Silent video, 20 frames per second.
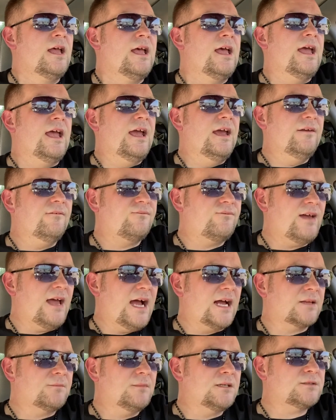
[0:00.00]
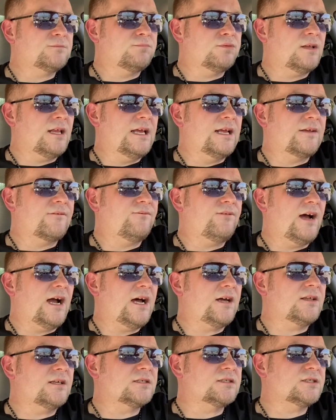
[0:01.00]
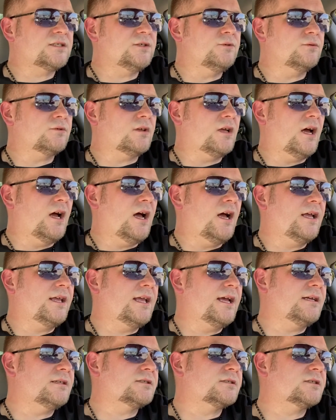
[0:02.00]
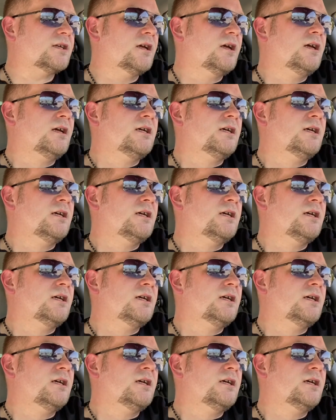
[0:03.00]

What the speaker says: In fact, Miss Blank filed a suit against